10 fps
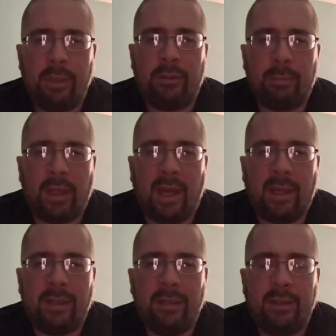pitch
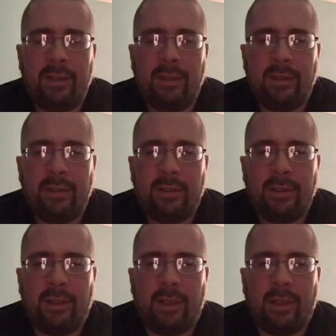black,
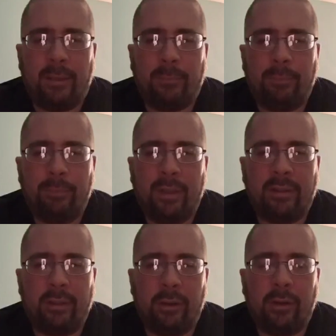
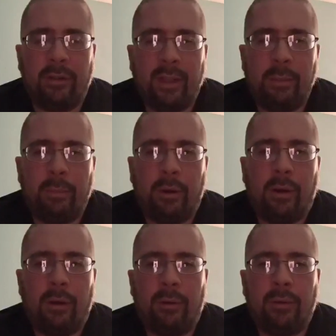it's a urethane
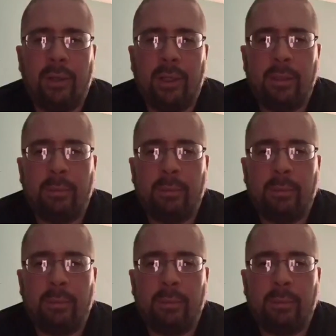ball,